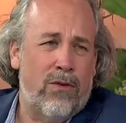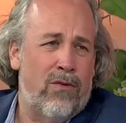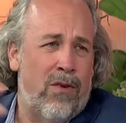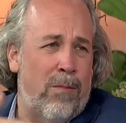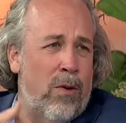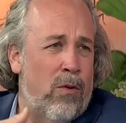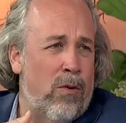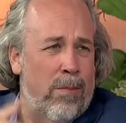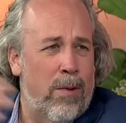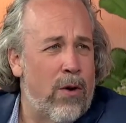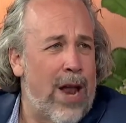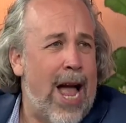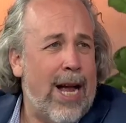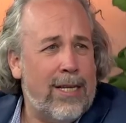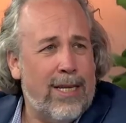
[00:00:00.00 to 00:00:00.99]
from a
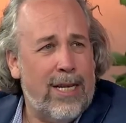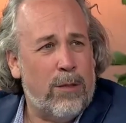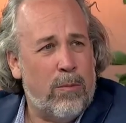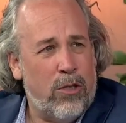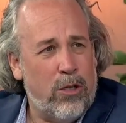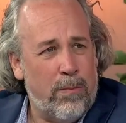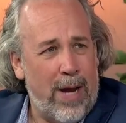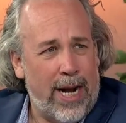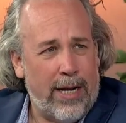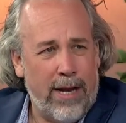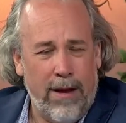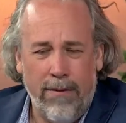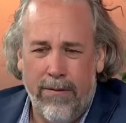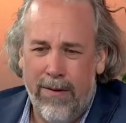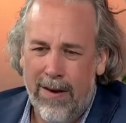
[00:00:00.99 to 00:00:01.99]
remote access
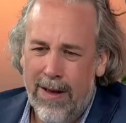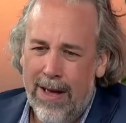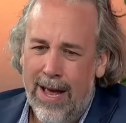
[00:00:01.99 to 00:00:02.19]
perspective, mm.